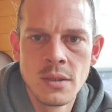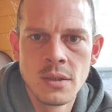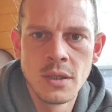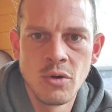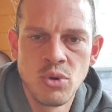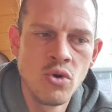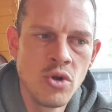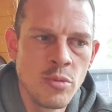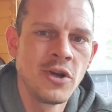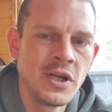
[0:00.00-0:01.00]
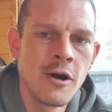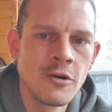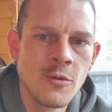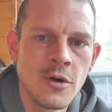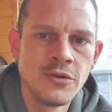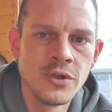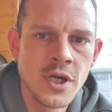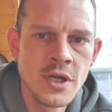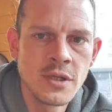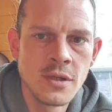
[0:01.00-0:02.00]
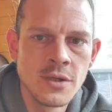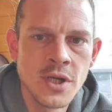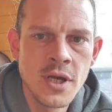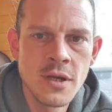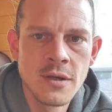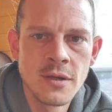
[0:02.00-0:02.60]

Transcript: And it'll pull your body down at 1G. It's legit.